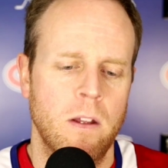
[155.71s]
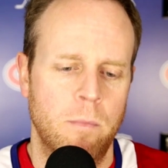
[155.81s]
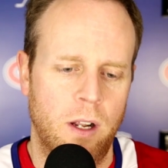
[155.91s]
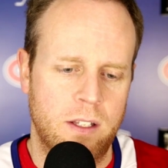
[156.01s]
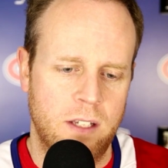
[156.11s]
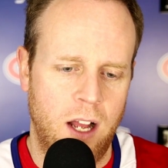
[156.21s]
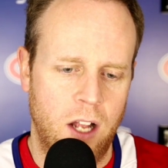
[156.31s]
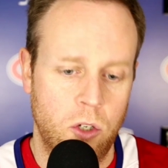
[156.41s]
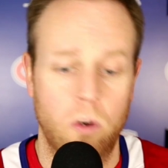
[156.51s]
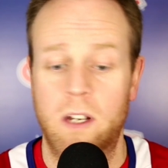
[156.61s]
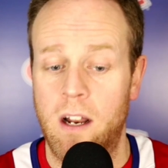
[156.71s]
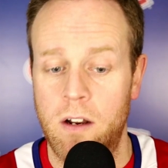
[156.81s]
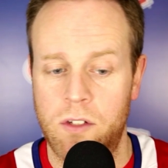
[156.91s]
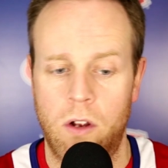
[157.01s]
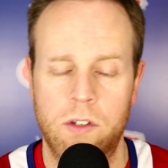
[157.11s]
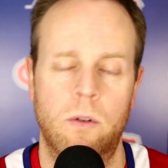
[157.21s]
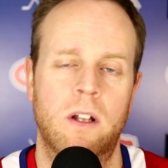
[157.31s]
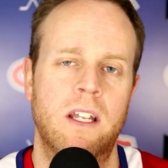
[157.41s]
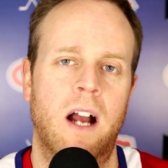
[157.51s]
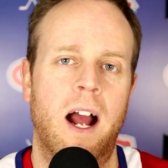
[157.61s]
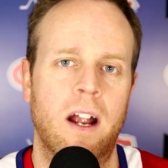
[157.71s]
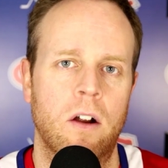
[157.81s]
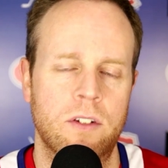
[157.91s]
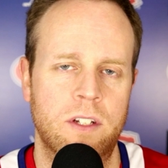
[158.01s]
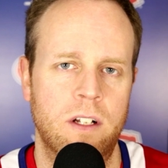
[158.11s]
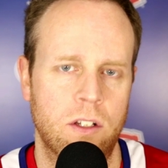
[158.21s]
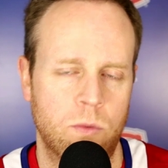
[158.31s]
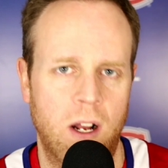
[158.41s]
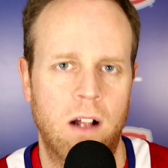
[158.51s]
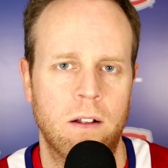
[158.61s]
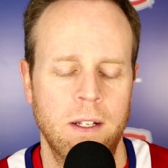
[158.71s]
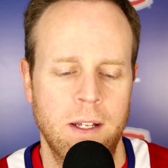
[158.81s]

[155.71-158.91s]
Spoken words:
But Jordan Harris also on the IR still as well.